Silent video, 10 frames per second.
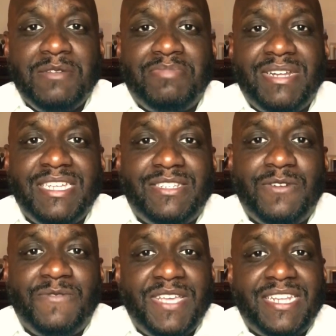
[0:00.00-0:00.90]
please
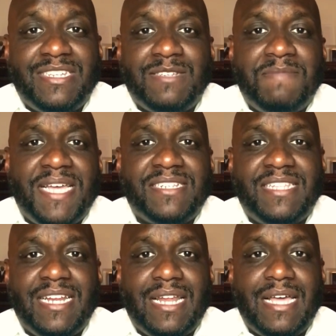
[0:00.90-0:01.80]
don't forget to smash
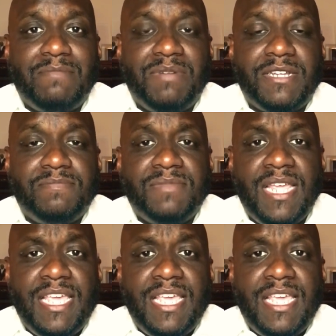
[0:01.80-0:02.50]
that like button,